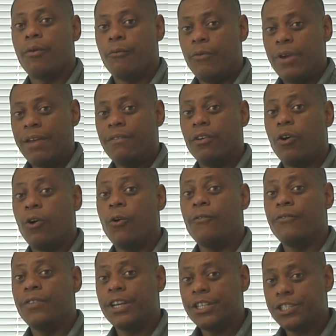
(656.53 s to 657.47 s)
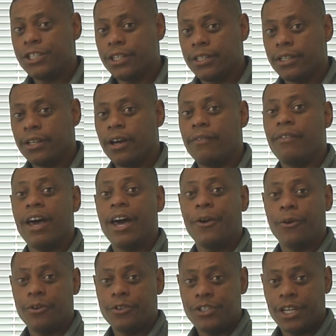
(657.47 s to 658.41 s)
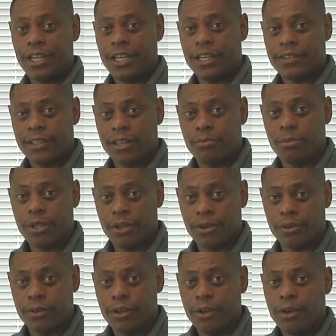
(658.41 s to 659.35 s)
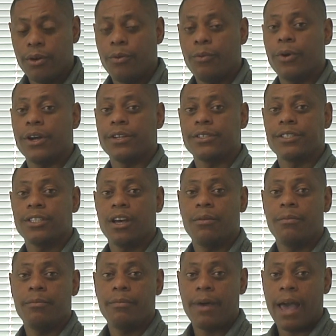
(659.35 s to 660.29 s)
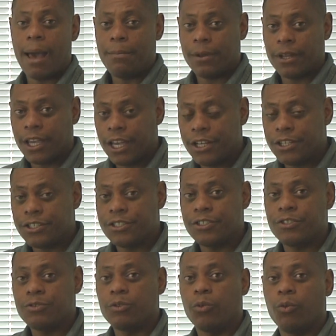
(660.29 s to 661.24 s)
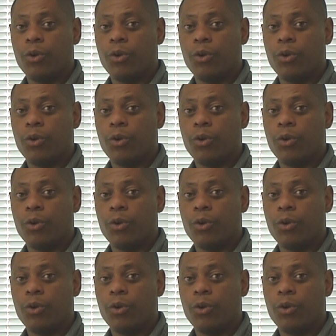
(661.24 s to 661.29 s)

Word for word: We have a whole vision of heterogeneous compute where some applications will